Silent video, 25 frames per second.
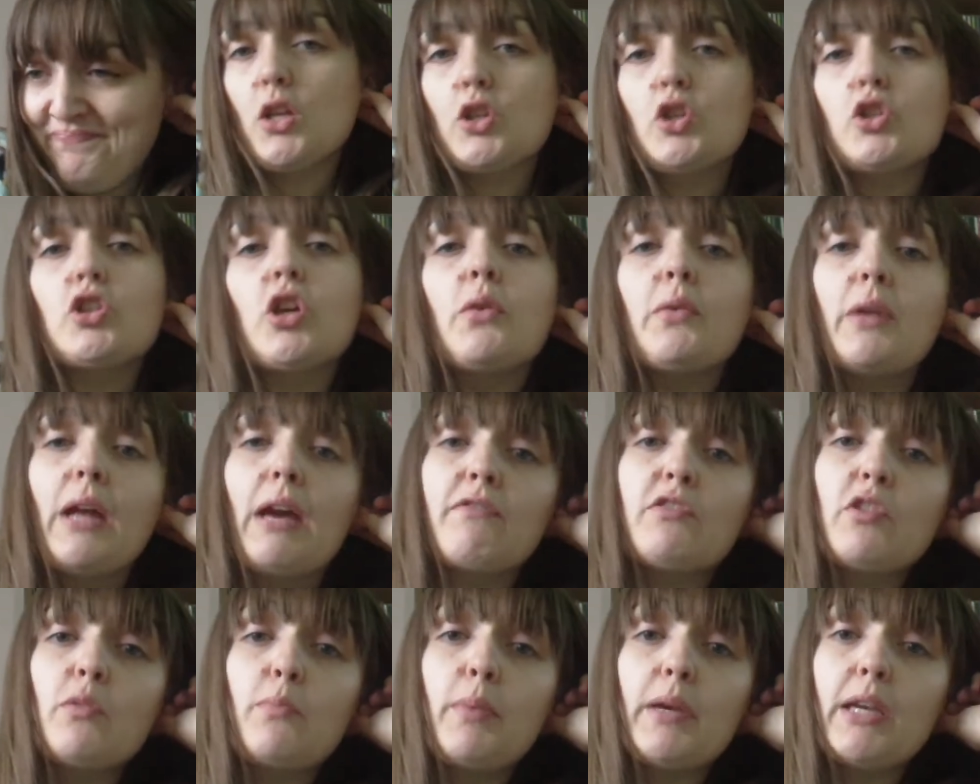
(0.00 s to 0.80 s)
You don't
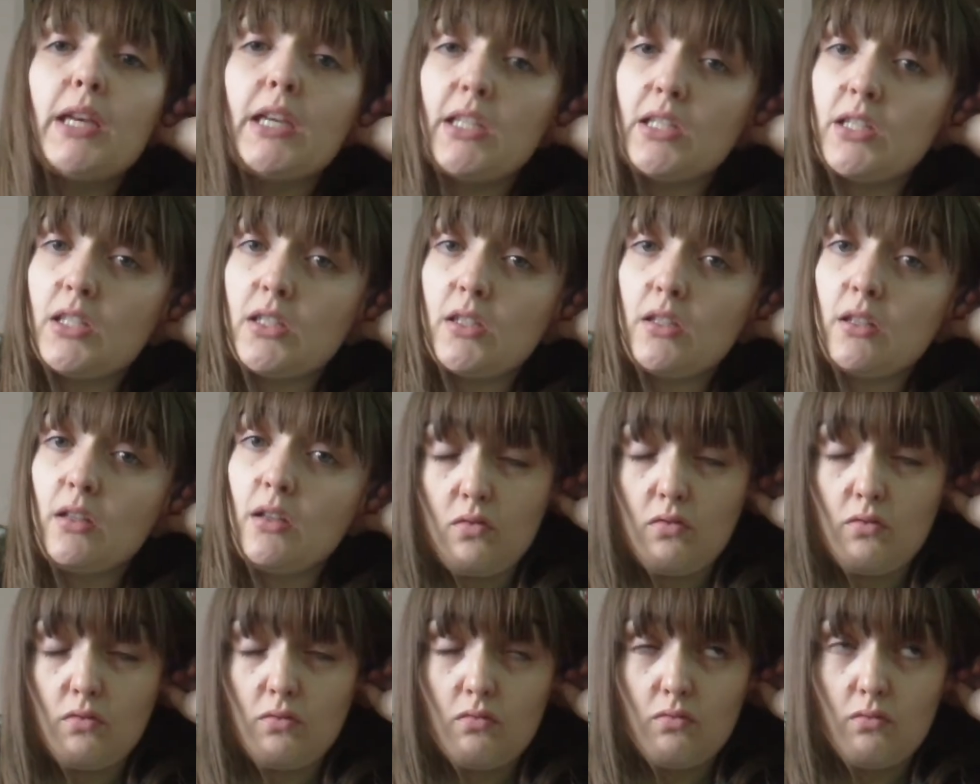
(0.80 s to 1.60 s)
have to be as...
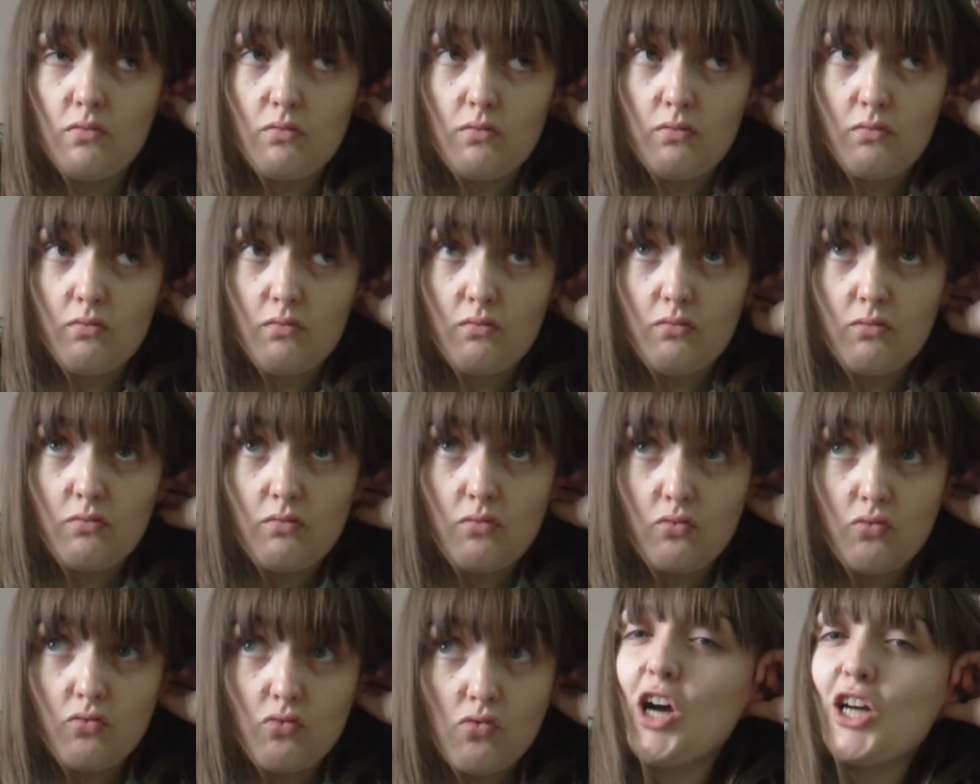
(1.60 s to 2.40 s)

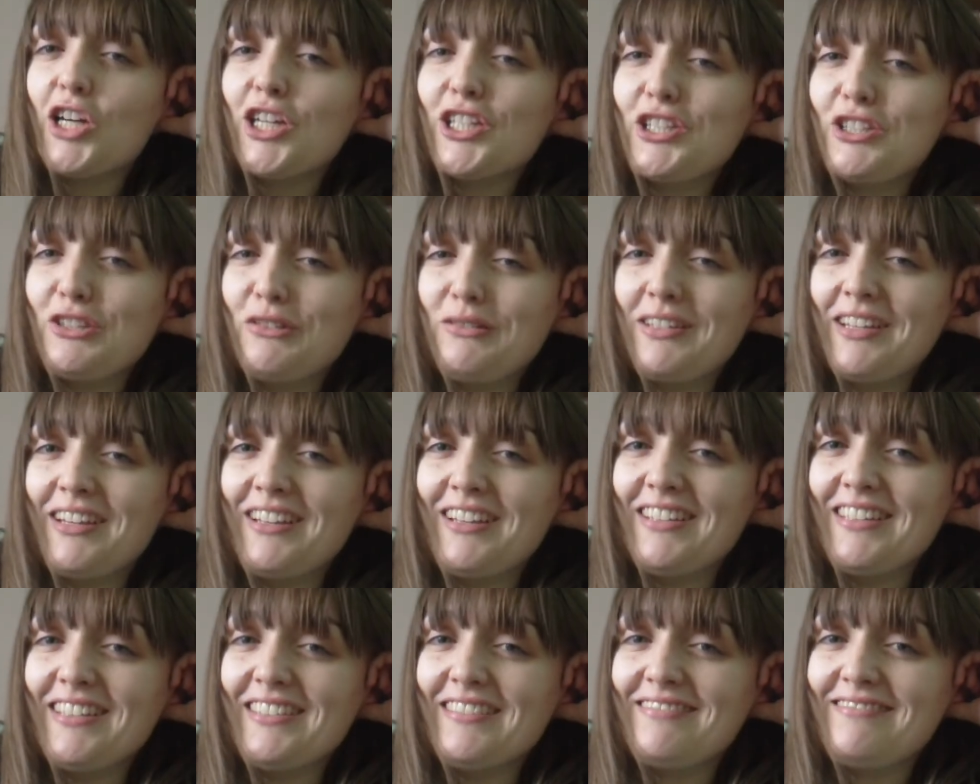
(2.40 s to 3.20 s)
I could do
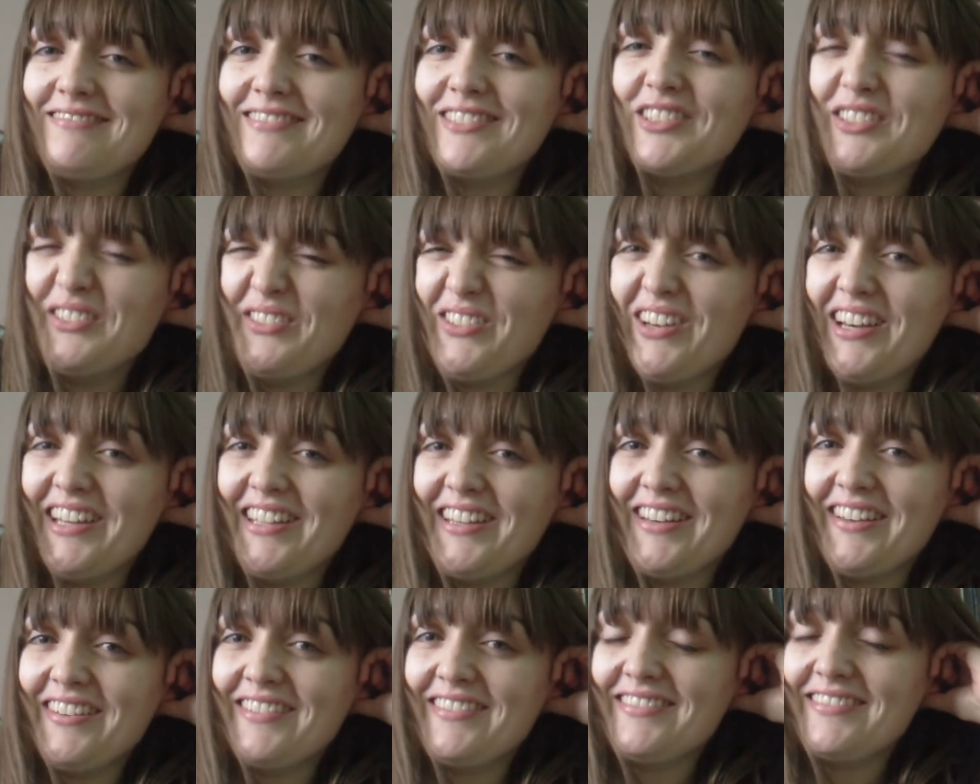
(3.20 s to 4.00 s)
curling, couldn't I
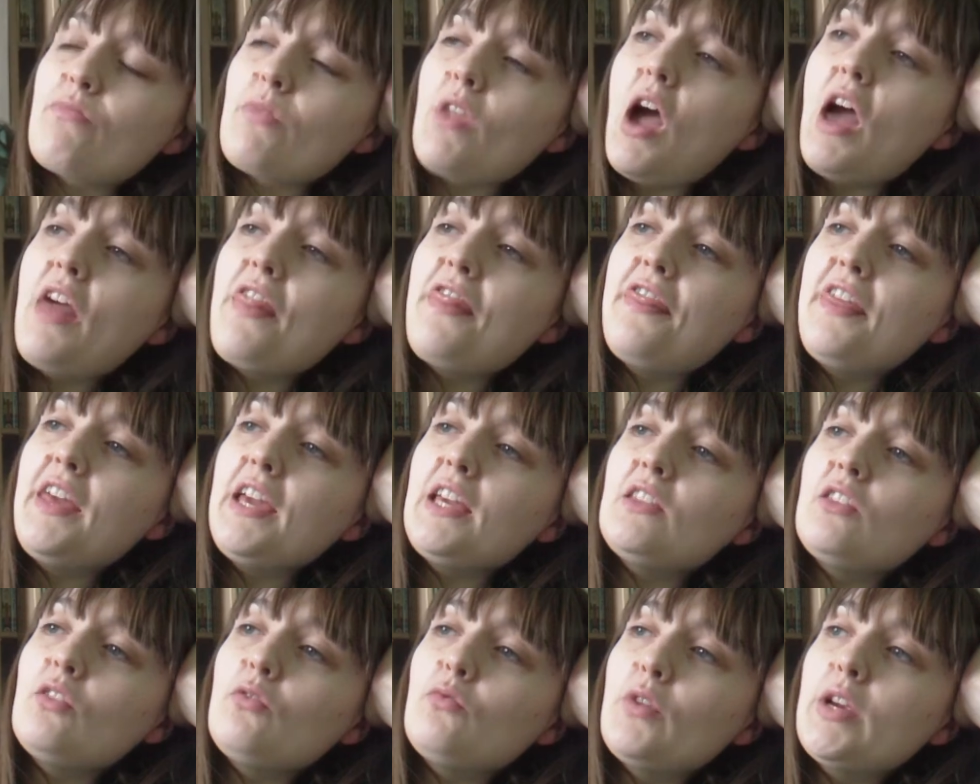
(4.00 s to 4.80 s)
though? I
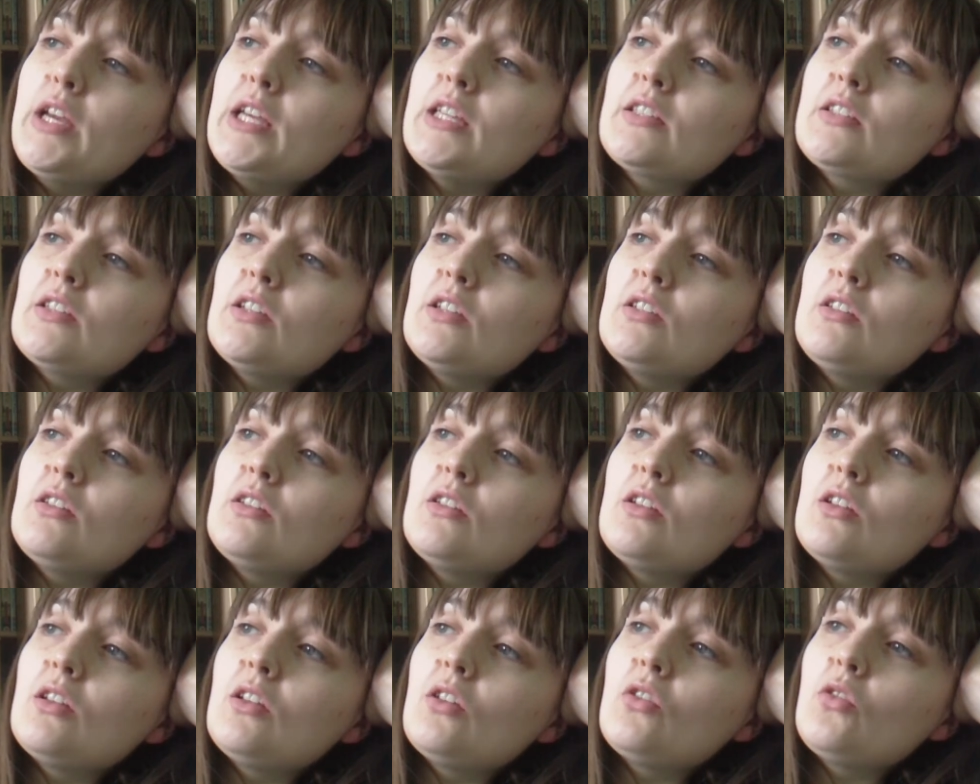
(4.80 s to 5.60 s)
think the
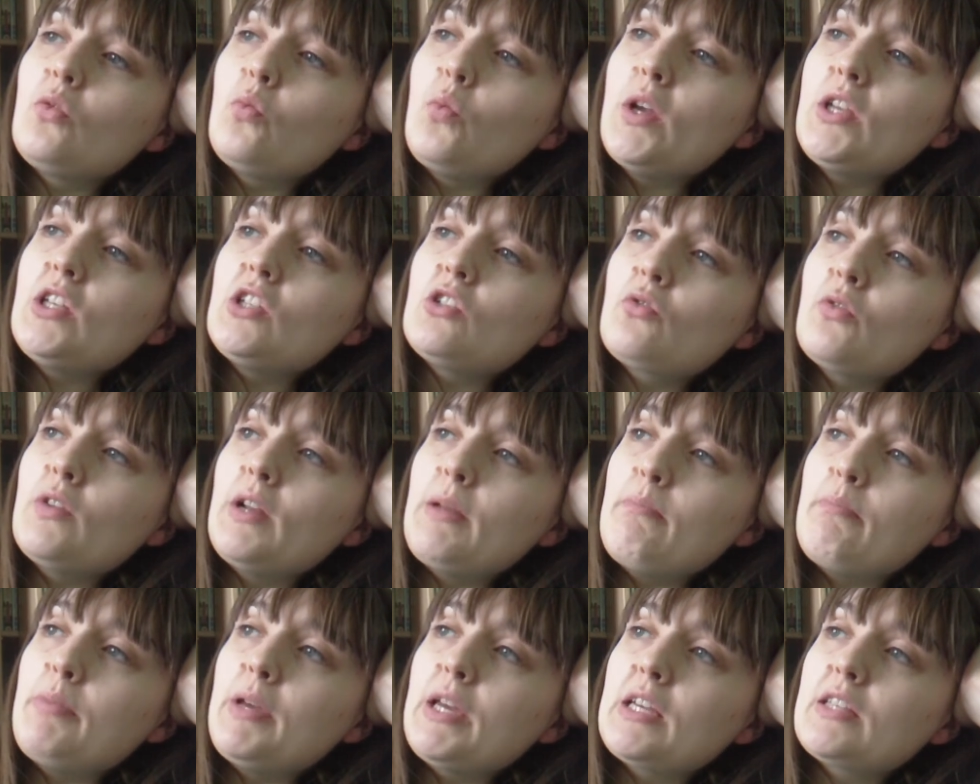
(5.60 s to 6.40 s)
reason the Winter
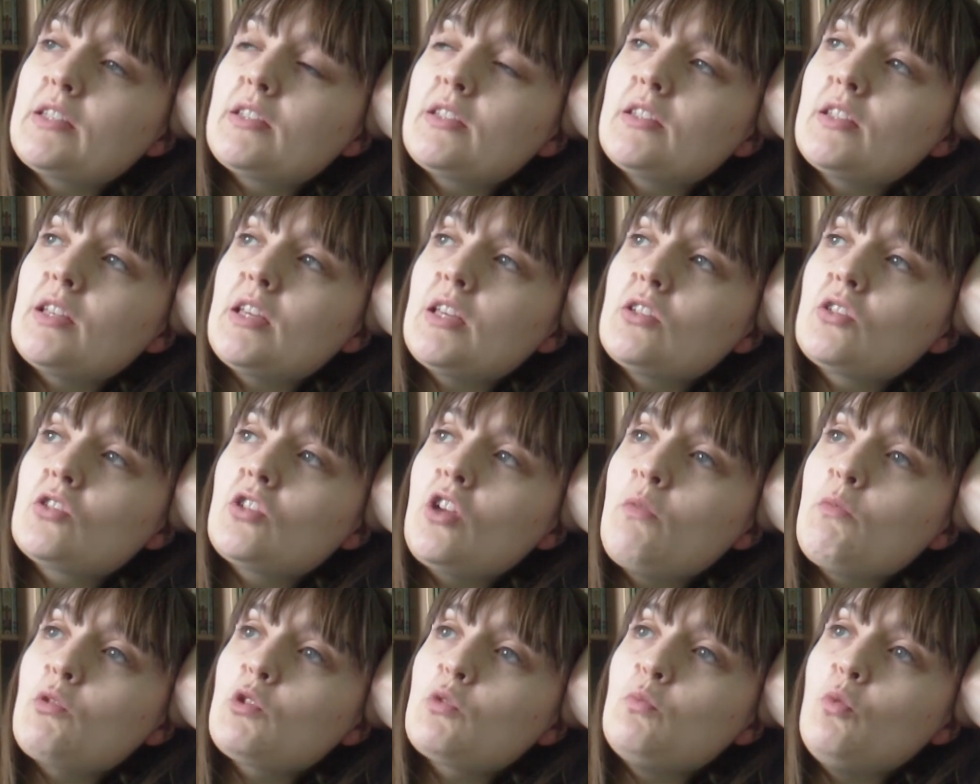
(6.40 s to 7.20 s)
Olympics is
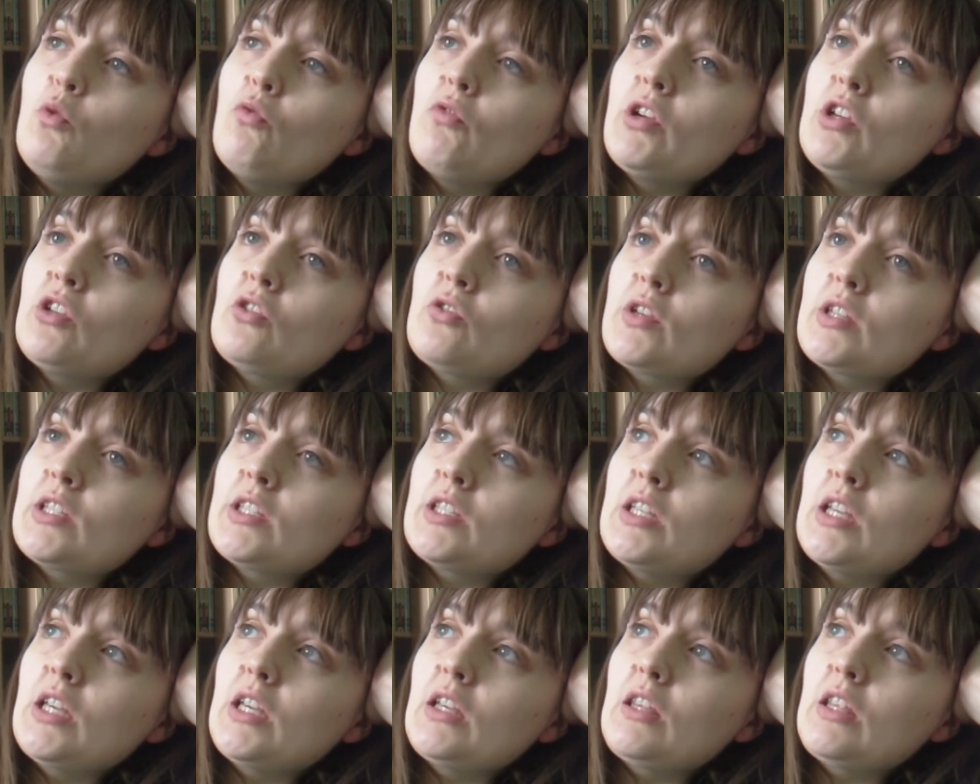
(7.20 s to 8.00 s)
so much more
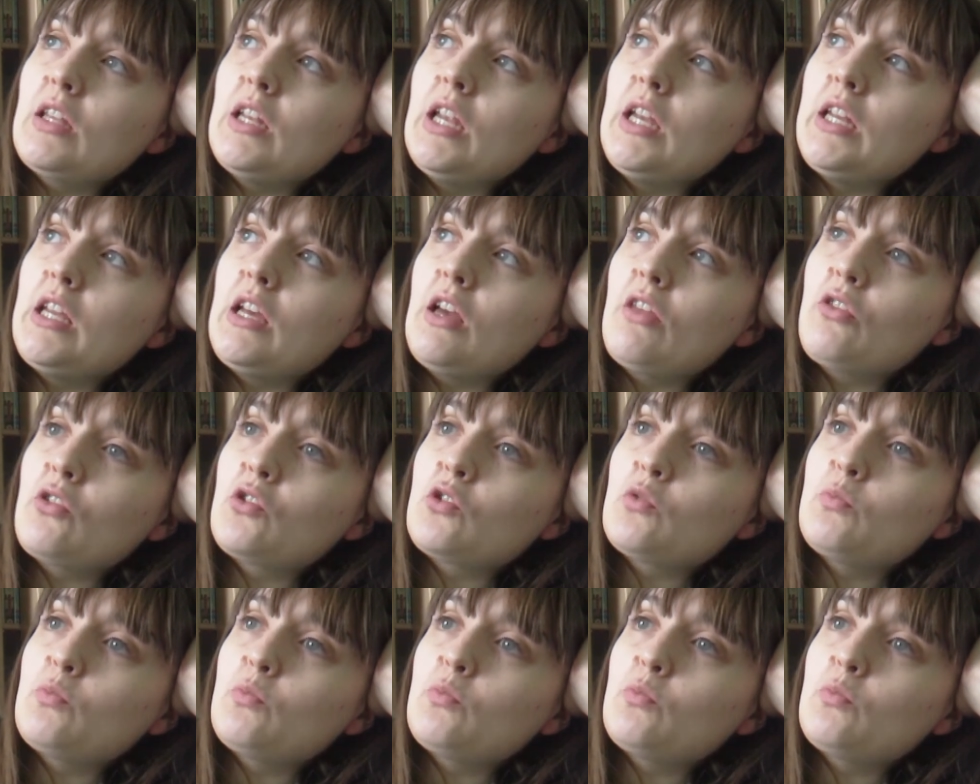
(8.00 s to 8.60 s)
interesting than any other